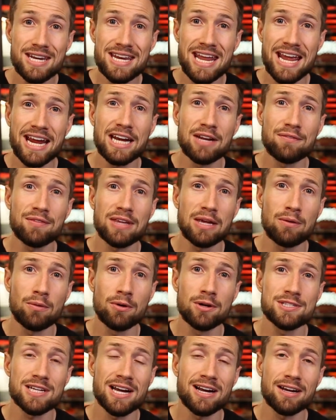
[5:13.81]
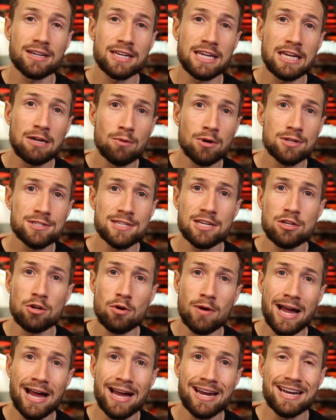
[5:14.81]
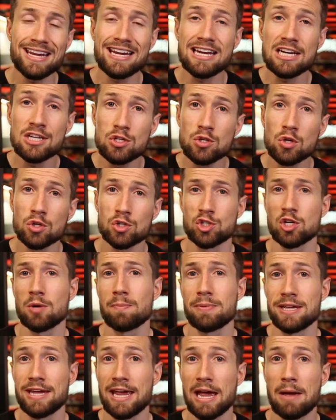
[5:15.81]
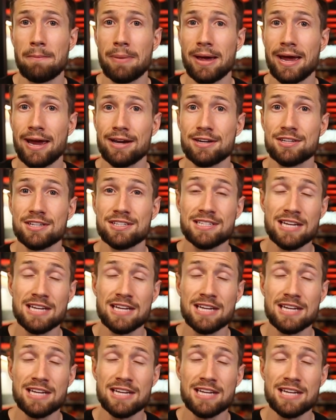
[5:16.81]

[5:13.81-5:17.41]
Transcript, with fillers: Negative keywords are keywords that you add into your shopping campaign to